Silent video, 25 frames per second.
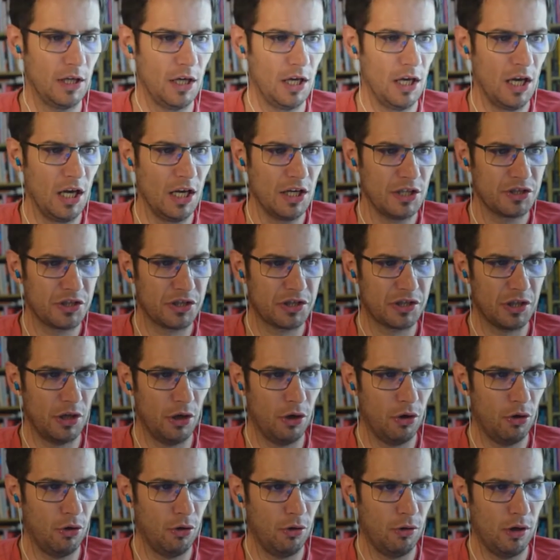
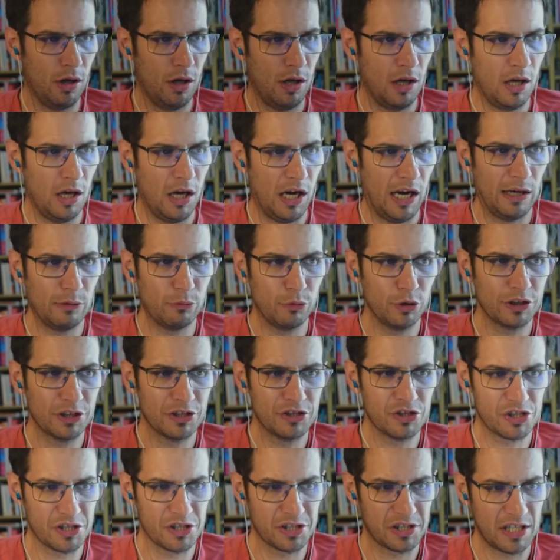So I wouldn't
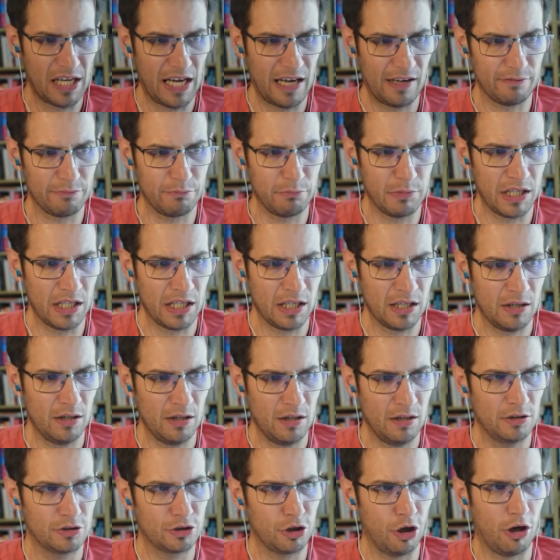just have me
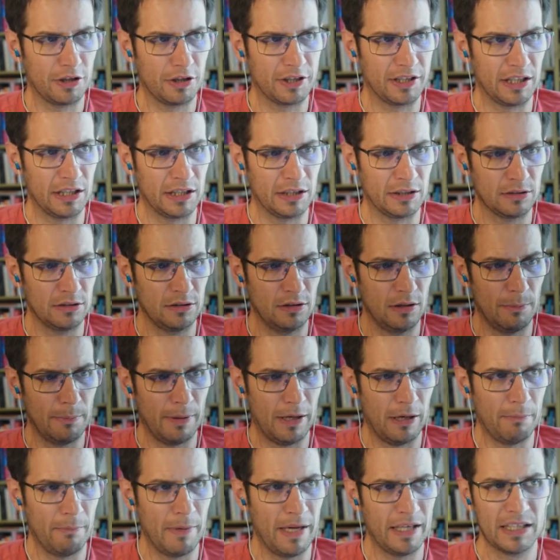talking
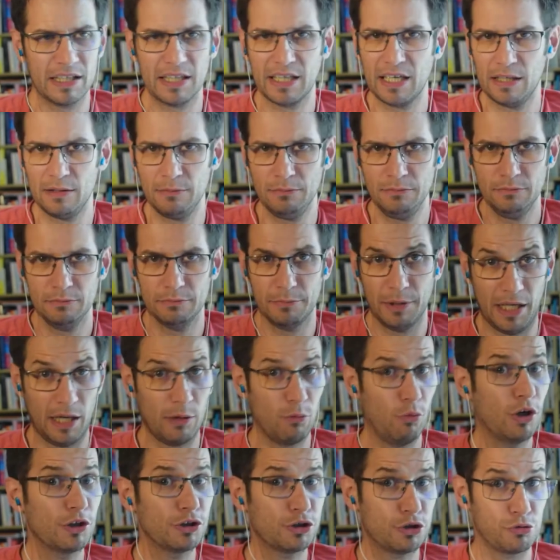about ManyCam, but I
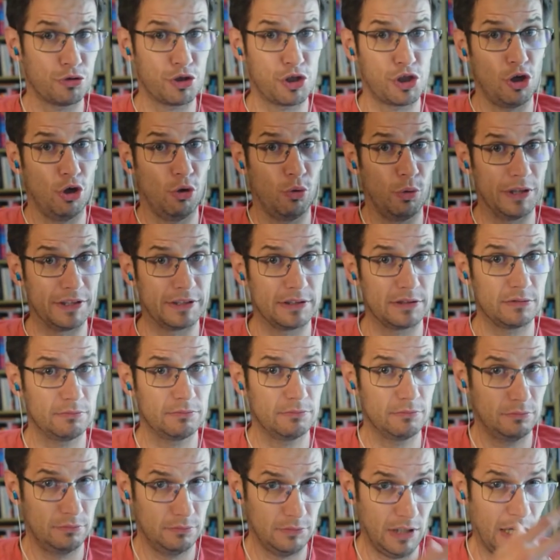want to show it.
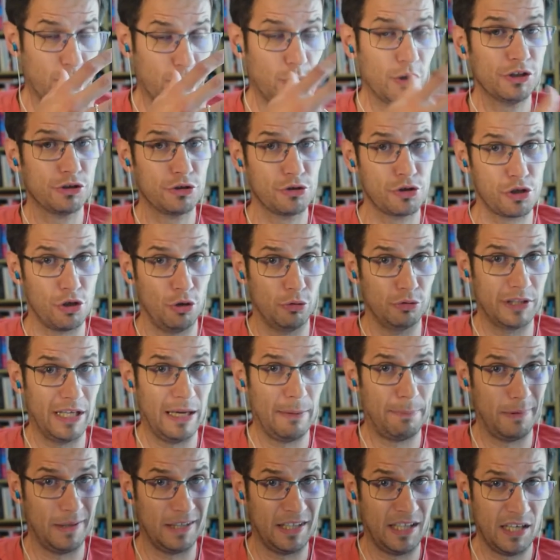I want to show the
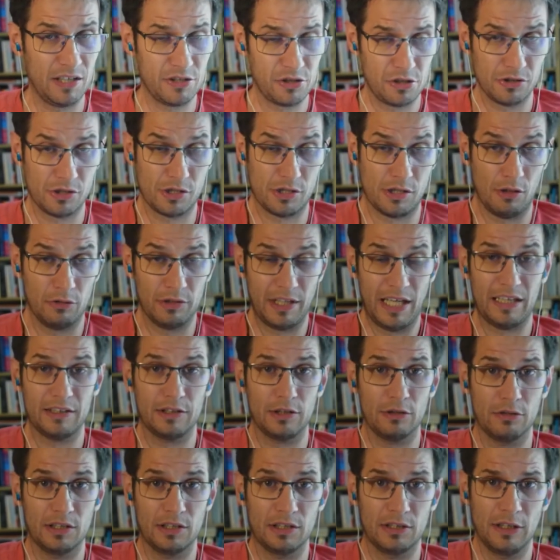application so that
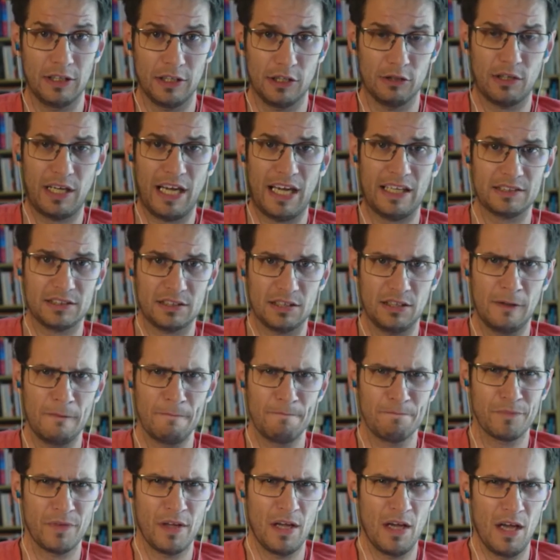you get
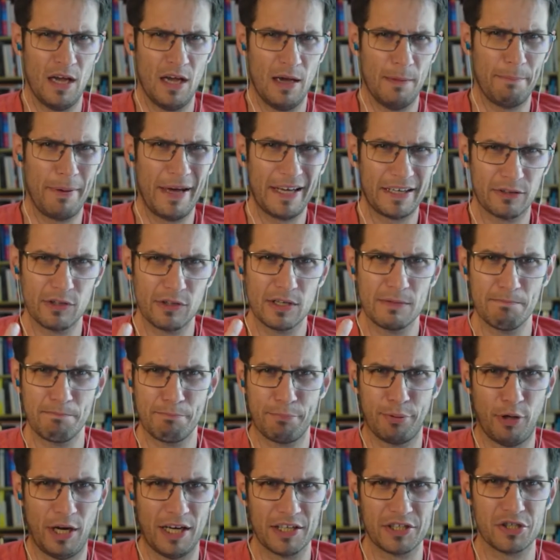a better
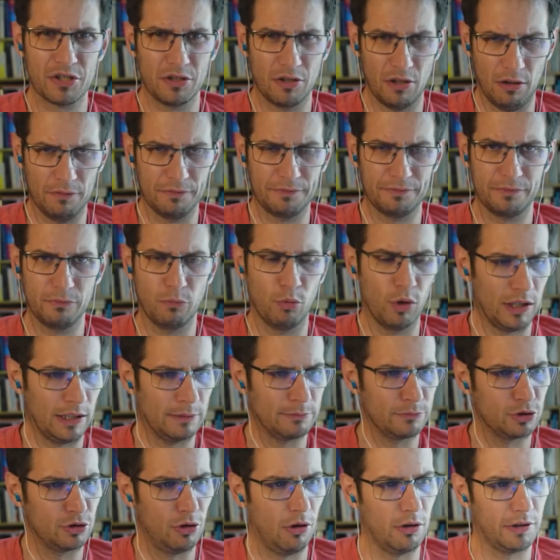impression of what I'm
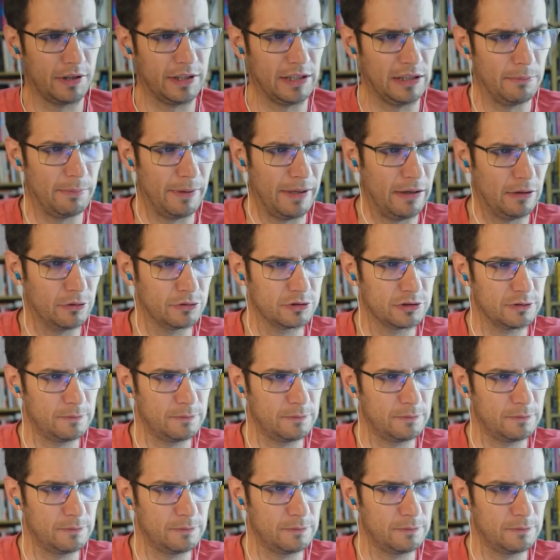talking about.